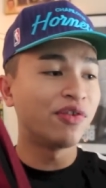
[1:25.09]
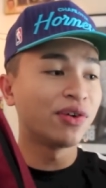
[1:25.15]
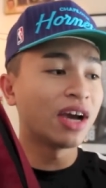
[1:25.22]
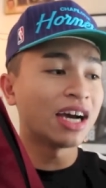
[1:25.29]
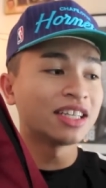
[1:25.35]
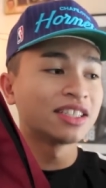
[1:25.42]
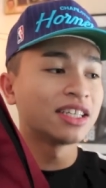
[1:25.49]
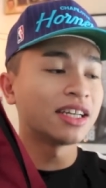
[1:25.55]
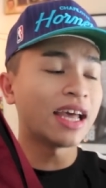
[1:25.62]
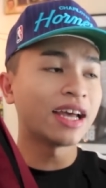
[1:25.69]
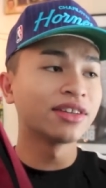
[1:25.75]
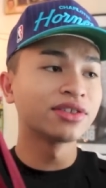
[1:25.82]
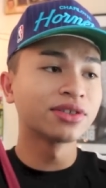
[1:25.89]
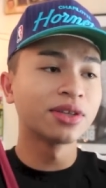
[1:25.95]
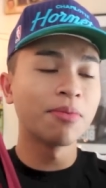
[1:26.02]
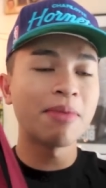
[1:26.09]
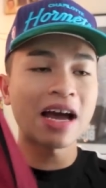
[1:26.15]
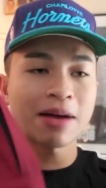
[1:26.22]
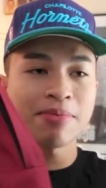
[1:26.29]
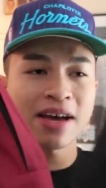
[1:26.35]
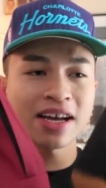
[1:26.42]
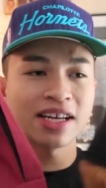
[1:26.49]
if you guys did enter the
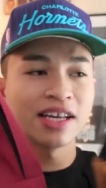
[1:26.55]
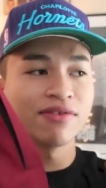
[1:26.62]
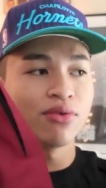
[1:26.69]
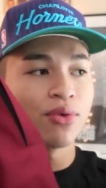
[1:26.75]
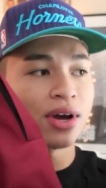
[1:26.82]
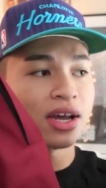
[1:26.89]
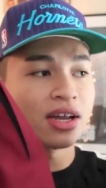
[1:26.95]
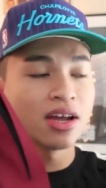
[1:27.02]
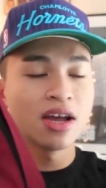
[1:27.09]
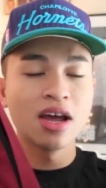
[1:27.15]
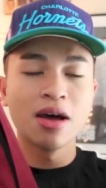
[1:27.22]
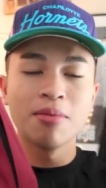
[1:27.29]
backpack giveaway,